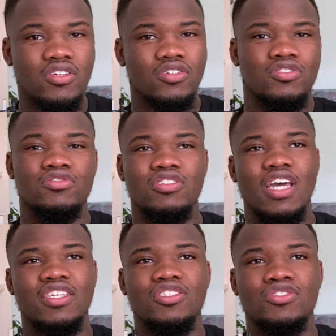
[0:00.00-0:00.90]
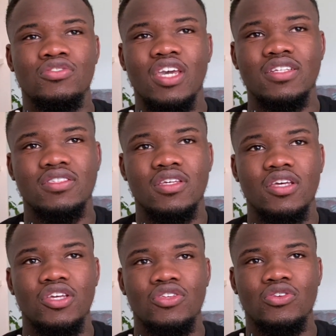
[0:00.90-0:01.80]
So the taxes you get
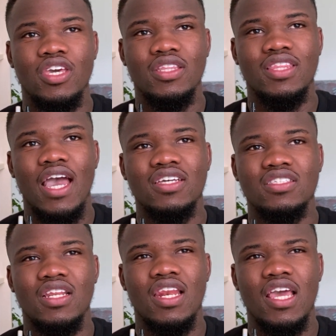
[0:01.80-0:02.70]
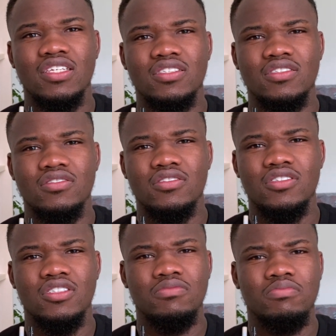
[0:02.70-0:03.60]
taxed less
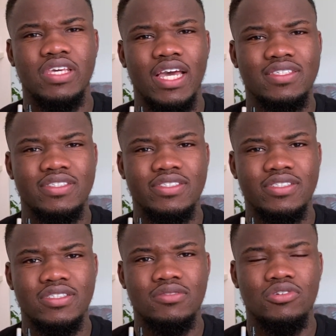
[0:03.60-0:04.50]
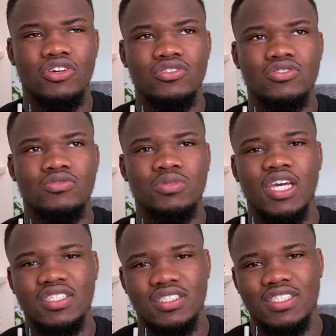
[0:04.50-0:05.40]
in bigger cities because bigger
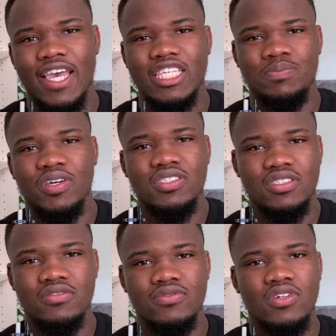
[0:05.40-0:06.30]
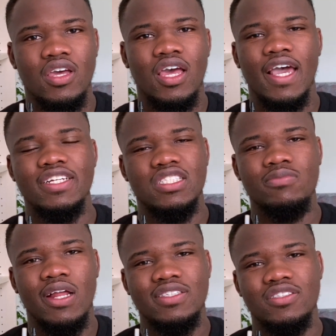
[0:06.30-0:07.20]
cities are expensive, and in
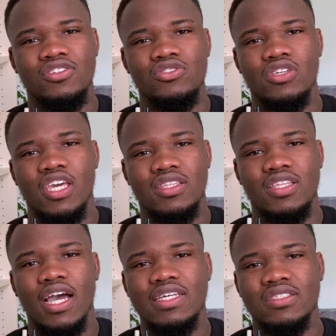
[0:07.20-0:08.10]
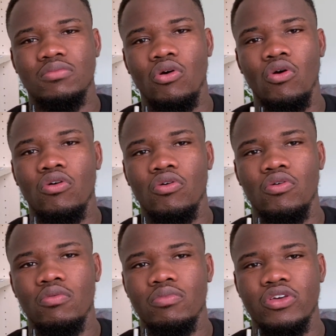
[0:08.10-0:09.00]
smaller cities you get taxed more
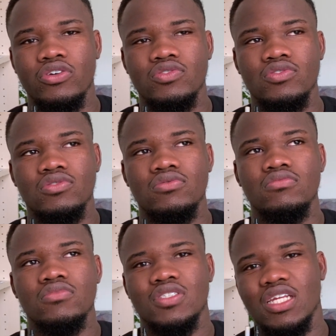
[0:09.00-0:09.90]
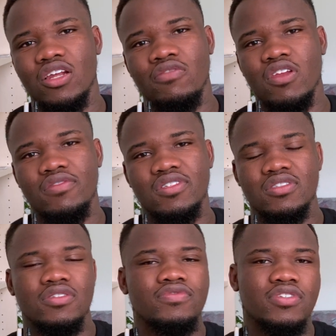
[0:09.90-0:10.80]
because standard of living is
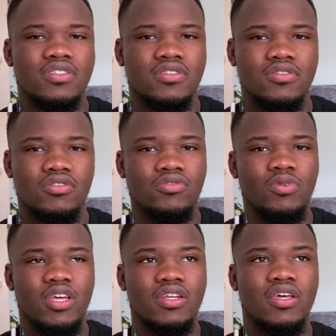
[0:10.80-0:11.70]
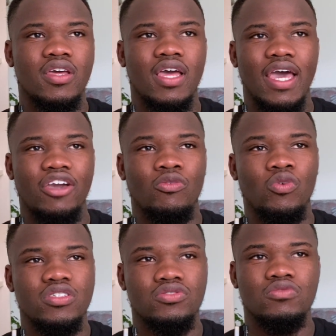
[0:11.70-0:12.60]
different. So when I
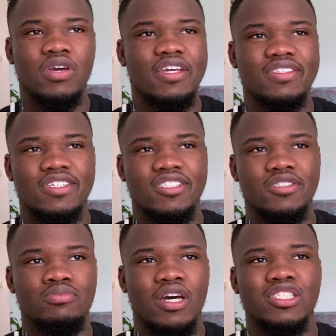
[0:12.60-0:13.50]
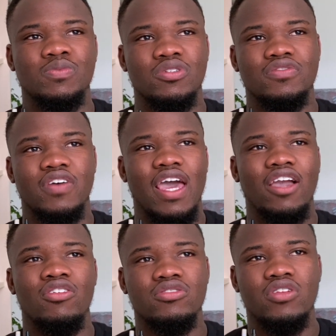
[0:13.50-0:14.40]
was doing my internship at
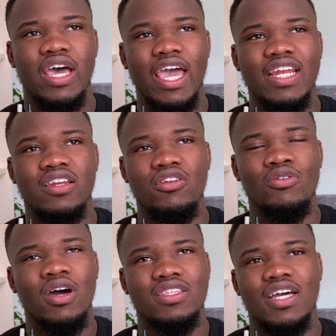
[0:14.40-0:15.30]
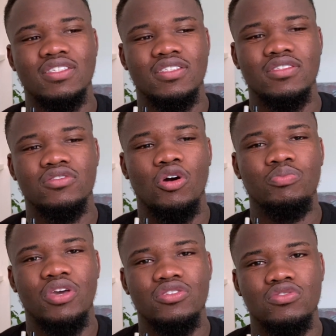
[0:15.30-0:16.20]
Spotify, I had lower taxes
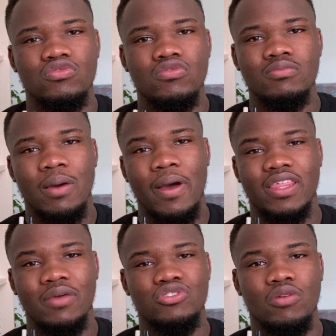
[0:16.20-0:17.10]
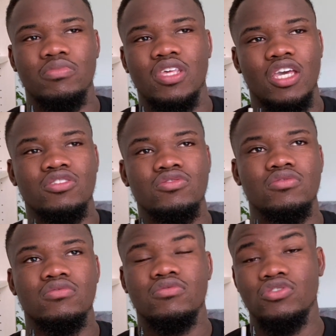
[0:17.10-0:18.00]
compared to my part-time job being
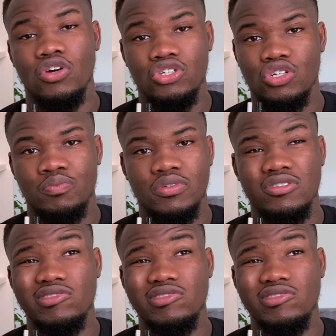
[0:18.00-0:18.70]
Young Shopping.